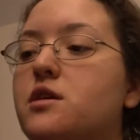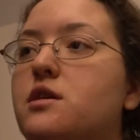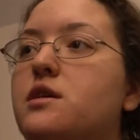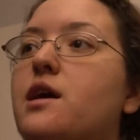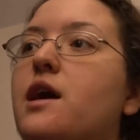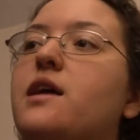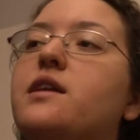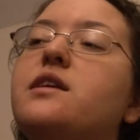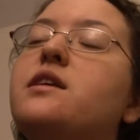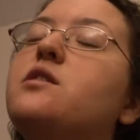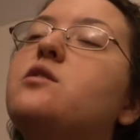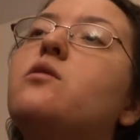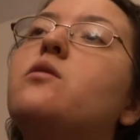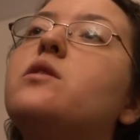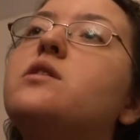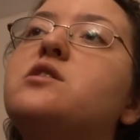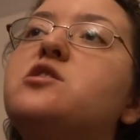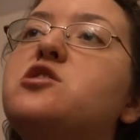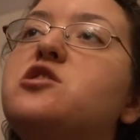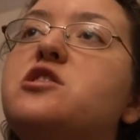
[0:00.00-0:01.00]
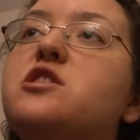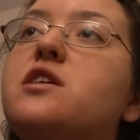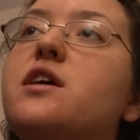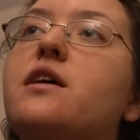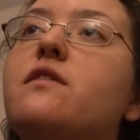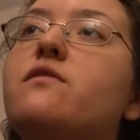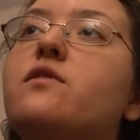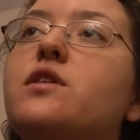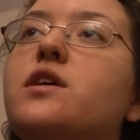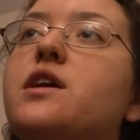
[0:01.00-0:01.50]
Any noise she
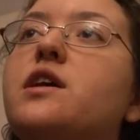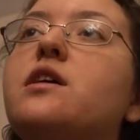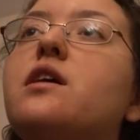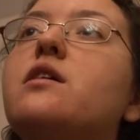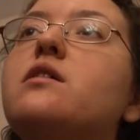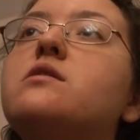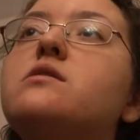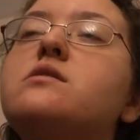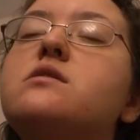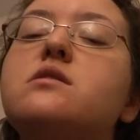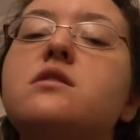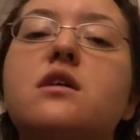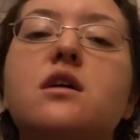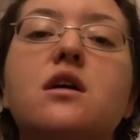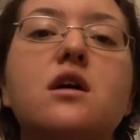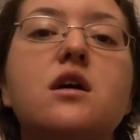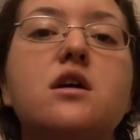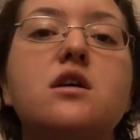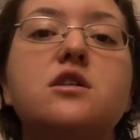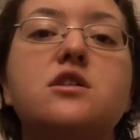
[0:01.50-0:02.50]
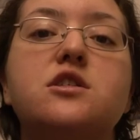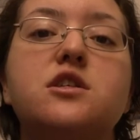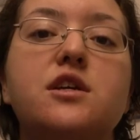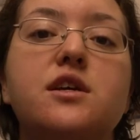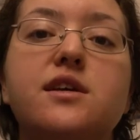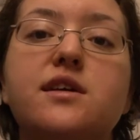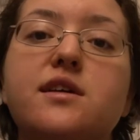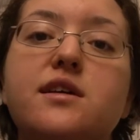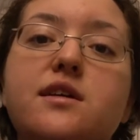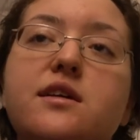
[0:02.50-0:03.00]
ever hears,
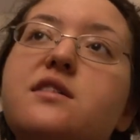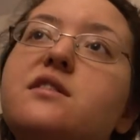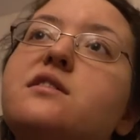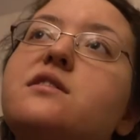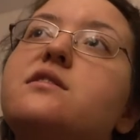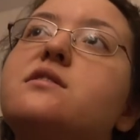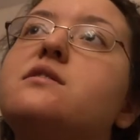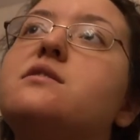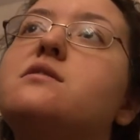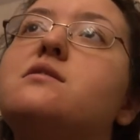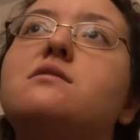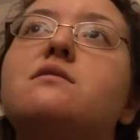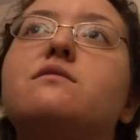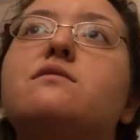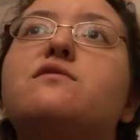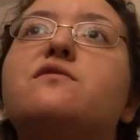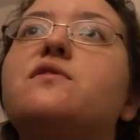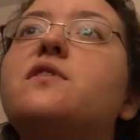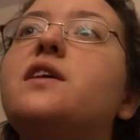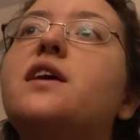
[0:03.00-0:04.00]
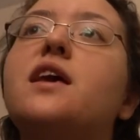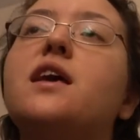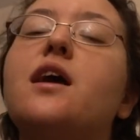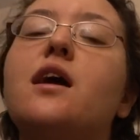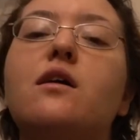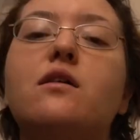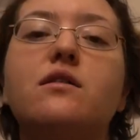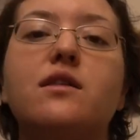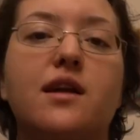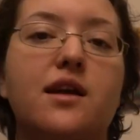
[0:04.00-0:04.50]
she is freaking
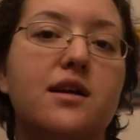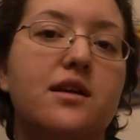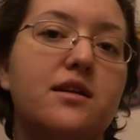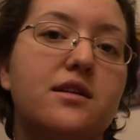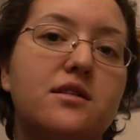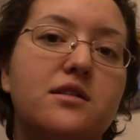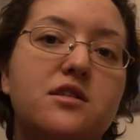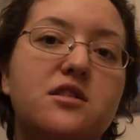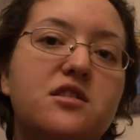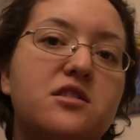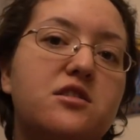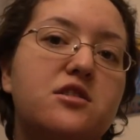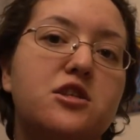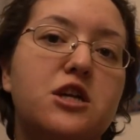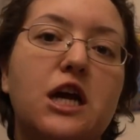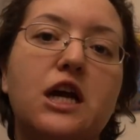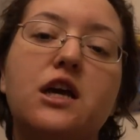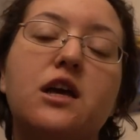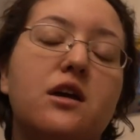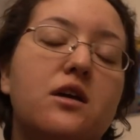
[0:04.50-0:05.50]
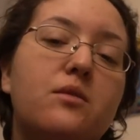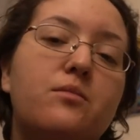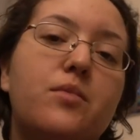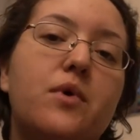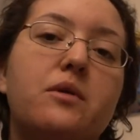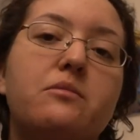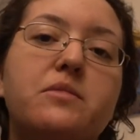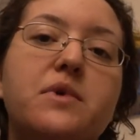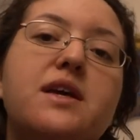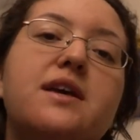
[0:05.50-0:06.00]
out and checking up
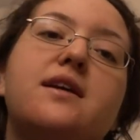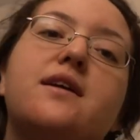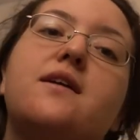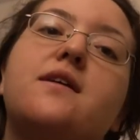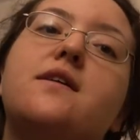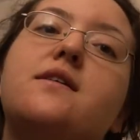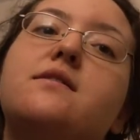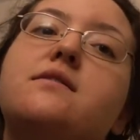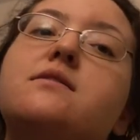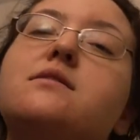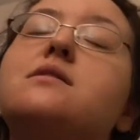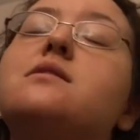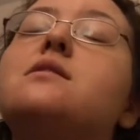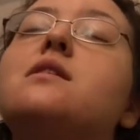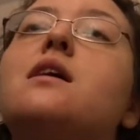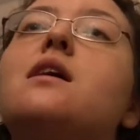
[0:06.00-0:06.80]
on me and